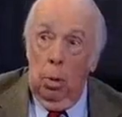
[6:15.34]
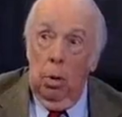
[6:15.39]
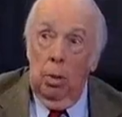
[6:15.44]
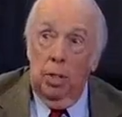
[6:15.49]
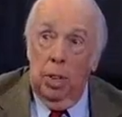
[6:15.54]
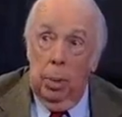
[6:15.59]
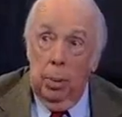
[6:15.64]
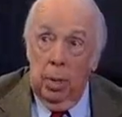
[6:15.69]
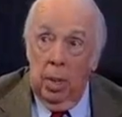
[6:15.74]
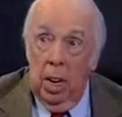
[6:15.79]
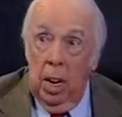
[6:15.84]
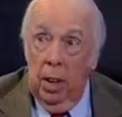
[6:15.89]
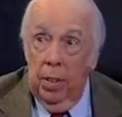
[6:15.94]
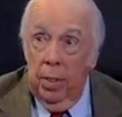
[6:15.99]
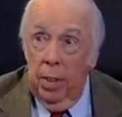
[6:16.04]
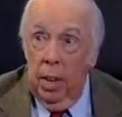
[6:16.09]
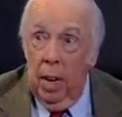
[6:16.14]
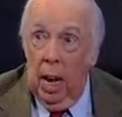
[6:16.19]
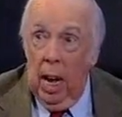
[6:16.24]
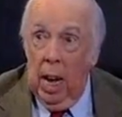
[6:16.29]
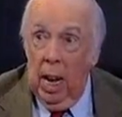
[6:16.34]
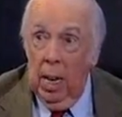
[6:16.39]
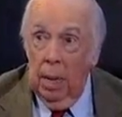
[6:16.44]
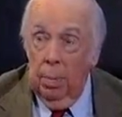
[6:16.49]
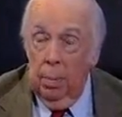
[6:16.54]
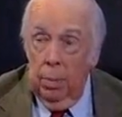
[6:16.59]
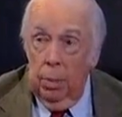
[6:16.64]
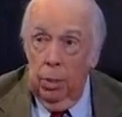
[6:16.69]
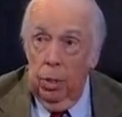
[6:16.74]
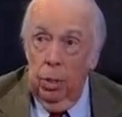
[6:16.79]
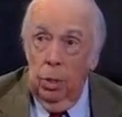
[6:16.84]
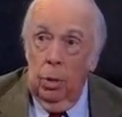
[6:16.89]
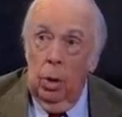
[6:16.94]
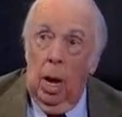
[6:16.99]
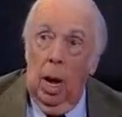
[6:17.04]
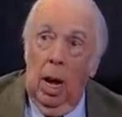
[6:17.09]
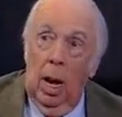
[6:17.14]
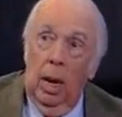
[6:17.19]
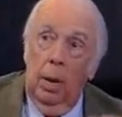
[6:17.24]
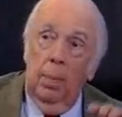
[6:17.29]
what's happening now than I do.
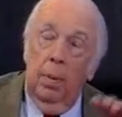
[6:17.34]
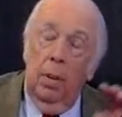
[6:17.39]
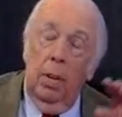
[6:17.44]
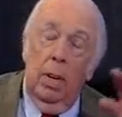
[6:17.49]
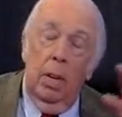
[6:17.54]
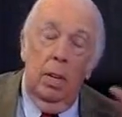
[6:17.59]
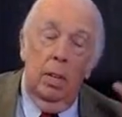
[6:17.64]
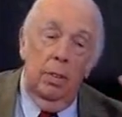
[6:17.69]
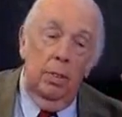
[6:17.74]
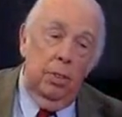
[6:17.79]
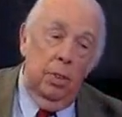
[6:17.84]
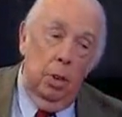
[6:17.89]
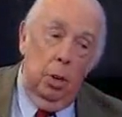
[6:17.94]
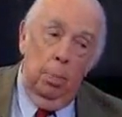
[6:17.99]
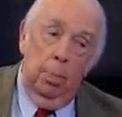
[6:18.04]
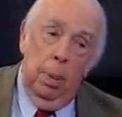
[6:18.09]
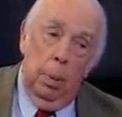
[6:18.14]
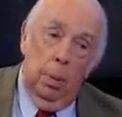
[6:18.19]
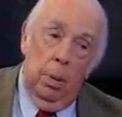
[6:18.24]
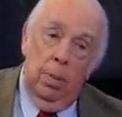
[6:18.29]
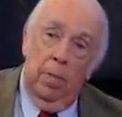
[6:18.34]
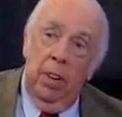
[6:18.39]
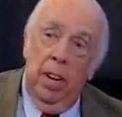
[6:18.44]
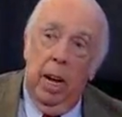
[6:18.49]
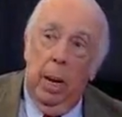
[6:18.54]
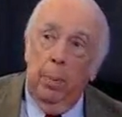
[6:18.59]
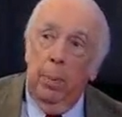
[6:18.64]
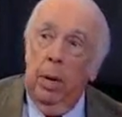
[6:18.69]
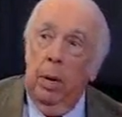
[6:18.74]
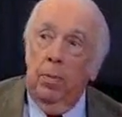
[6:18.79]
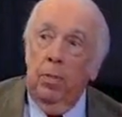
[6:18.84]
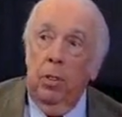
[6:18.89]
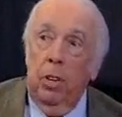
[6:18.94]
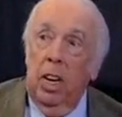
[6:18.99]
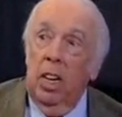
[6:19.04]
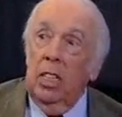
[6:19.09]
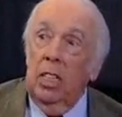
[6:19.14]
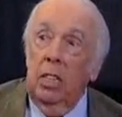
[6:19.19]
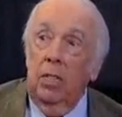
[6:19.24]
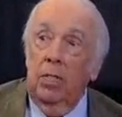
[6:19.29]
I tell people if it happened after
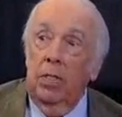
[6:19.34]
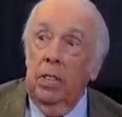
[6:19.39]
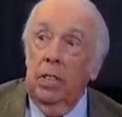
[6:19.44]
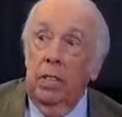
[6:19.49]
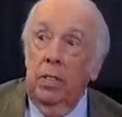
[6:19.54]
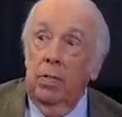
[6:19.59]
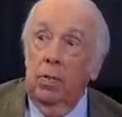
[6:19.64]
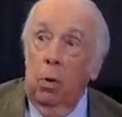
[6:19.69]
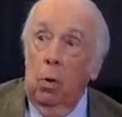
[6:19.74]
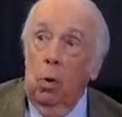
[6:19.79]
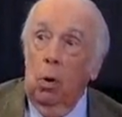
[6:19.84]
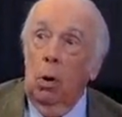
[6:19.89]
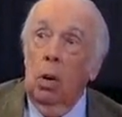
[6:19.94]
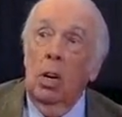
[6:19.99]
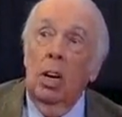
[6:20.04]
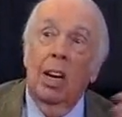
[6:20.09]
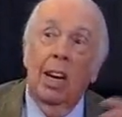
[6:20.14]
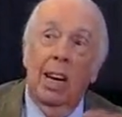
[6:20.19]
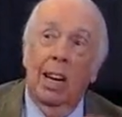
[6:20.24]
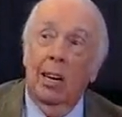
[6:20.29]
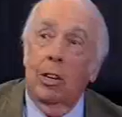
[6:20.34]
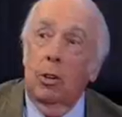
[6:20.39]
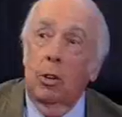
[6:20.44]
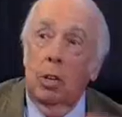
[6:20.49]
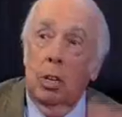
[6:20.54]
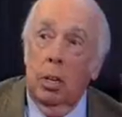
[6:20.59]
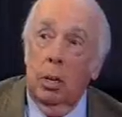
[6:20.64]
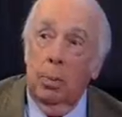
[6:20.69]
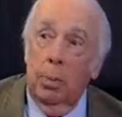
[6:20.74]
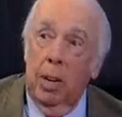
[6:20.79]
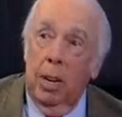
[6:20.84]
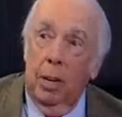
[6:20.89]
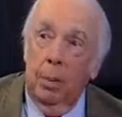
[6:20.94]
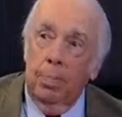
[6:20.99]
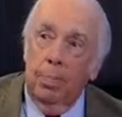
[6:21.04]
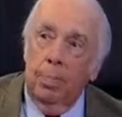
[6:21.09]
1954, I don't know anything about